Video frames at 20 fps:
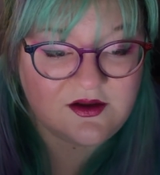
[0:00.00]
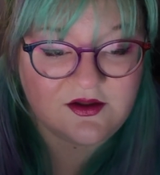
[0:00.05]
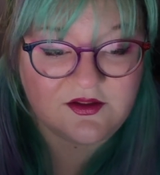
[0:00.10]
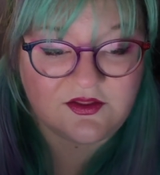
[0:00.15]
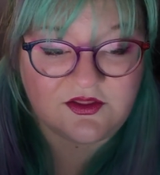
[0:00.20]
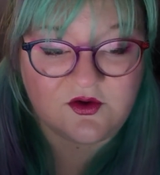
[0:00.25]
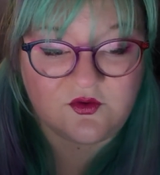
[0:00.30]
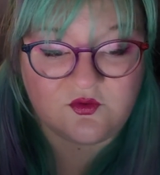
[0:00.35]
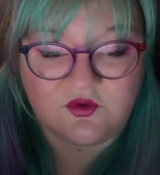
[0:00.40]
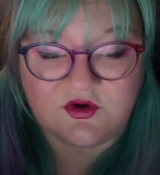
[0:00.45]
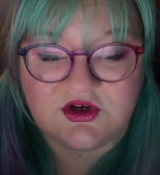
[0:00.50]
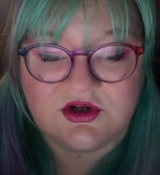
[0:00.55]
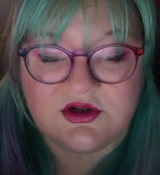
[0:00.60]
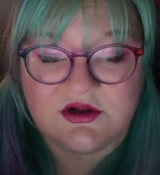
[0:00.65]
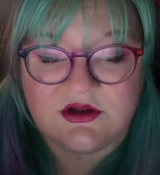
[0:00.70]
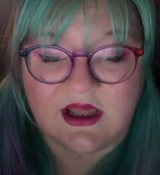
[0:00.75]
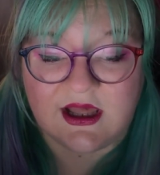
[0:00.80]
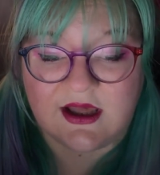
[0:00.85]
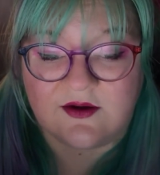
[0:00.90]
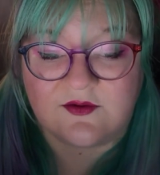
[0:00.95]
"The
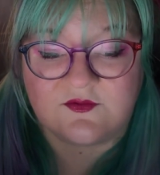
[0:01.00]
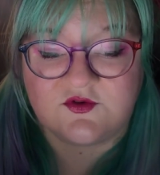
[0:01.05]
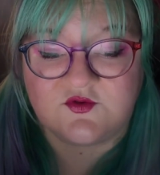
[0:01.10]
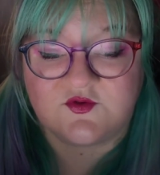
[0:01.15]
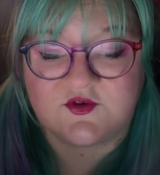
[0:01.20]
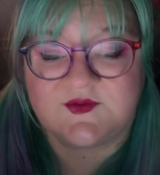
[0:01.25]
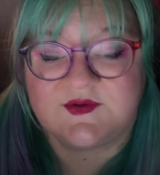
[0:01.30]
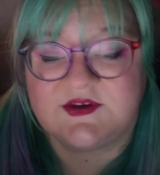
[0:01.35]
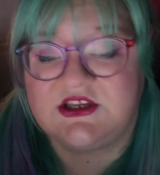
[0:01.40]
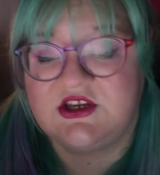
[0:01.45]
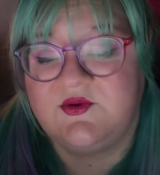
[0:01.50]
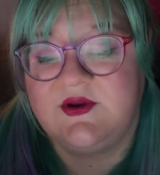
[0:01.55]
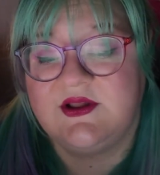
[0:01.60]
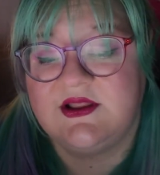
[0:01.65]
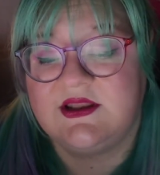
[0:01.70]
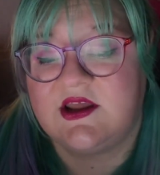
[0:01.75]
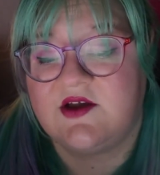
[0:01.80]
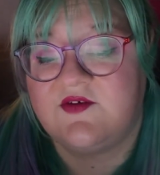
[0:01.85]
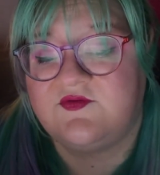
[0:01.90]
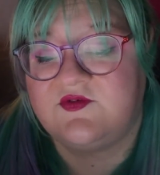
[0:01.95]
original Hound was material
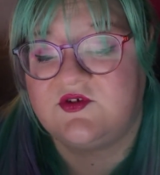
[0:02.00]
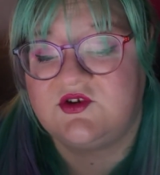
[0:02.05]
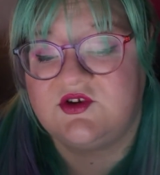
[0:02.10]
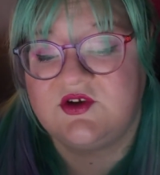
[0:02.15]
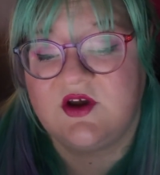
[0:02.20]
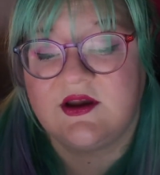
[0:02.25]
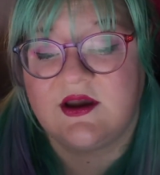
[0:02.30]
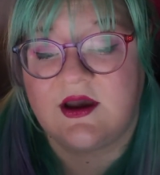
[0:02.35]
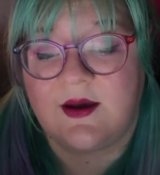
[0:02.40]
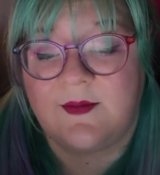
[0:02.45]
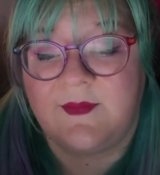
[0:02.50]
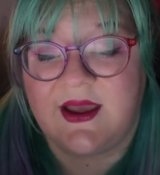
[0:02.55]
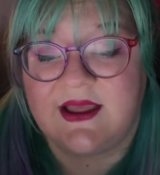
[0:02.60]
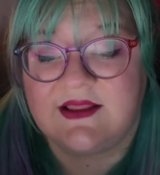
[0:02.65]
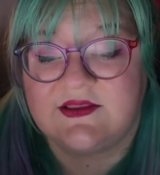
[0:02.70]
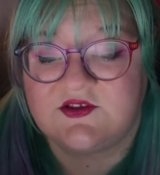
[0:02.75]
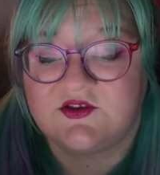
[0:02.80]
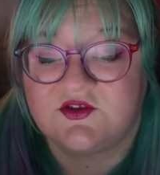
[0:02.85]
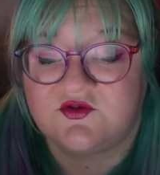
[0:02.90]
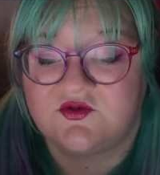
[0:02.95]
enough to tug a
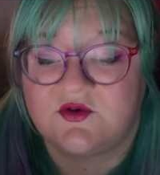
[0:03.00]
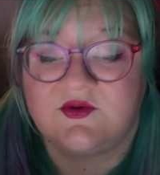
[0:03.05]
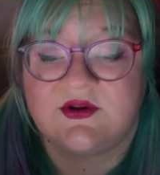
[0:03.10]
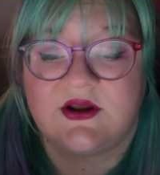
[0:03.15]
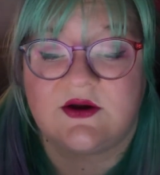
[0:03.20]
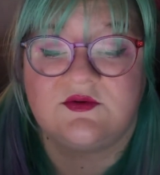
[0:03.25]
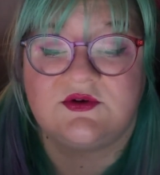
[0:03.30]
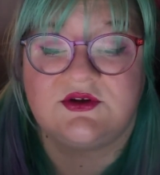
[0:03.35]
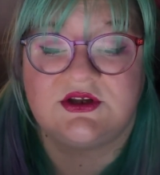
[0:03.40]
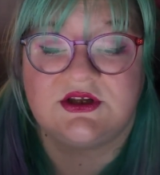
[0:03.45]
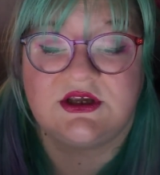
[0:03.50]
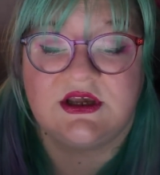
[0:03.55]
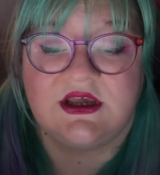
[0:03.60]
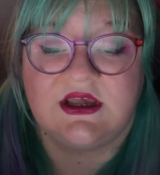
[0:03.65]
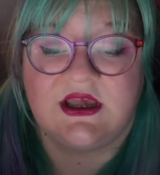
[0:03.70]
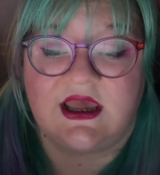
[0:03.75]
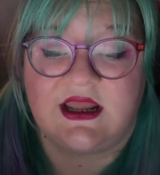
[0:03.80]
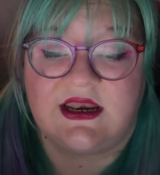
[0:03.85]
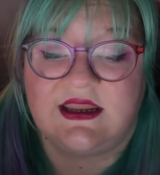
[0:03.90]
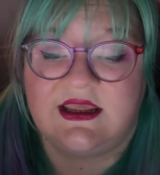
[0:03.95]
man's throat out,
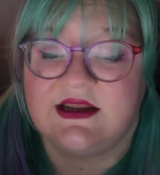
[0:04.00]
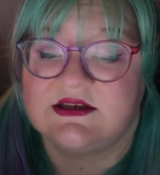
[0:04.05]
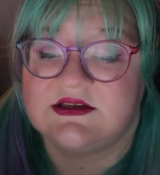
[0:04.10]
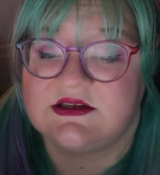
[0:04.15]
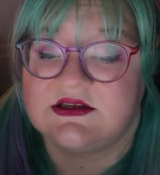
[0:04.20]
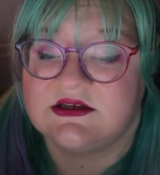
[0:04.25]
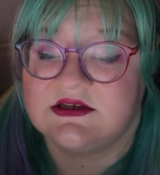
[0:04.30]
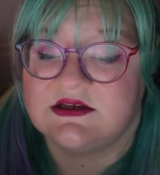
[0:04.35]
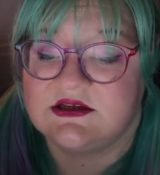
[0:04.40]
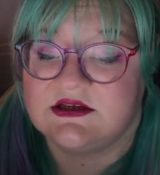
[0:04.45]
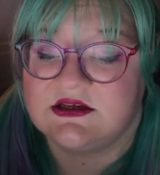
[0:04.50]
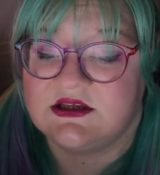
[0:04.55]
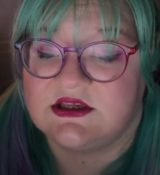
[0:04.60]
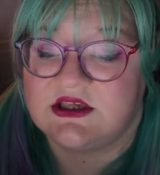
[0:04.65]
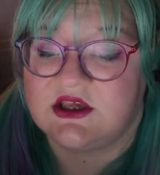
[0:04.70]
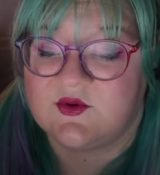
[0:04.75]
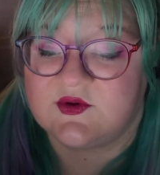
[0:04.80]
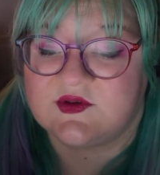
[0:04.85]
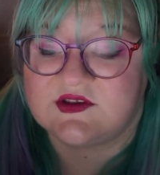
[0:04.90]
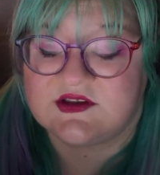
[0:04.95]
and yet
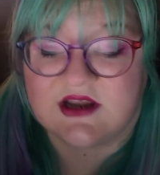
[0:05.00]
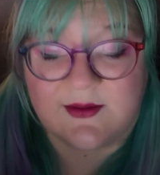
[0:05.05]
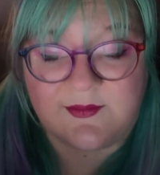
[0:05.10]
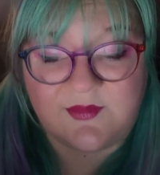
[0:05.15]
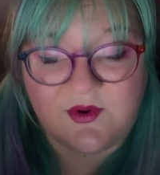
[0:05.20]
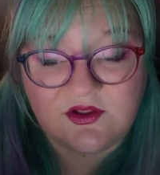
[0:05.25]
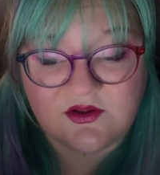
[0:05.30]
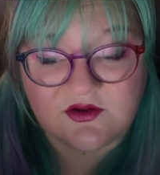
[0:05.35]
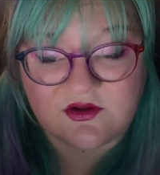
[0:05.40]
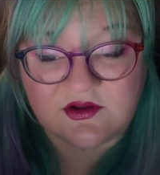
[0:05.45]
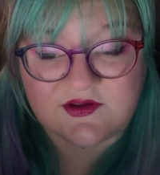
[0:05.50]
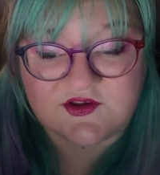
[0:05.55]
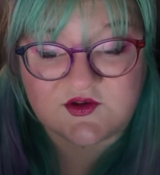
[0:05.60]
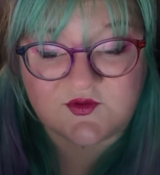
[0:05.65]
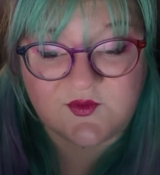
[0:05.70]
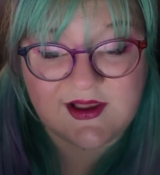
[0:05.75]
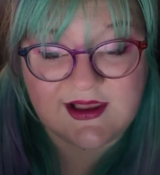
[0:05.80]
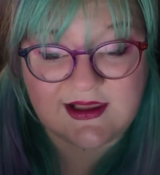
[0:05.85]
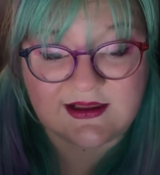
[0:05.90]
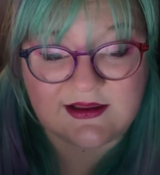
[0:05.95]
he was diabolical as
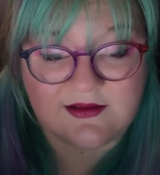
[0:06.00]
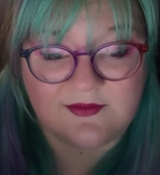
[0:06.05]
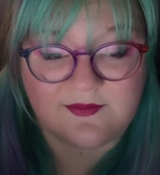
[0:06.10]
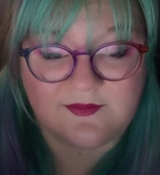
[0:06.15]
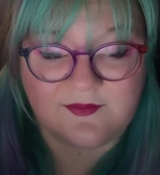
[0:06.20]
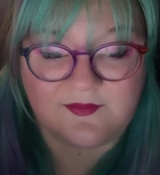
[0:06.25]
well.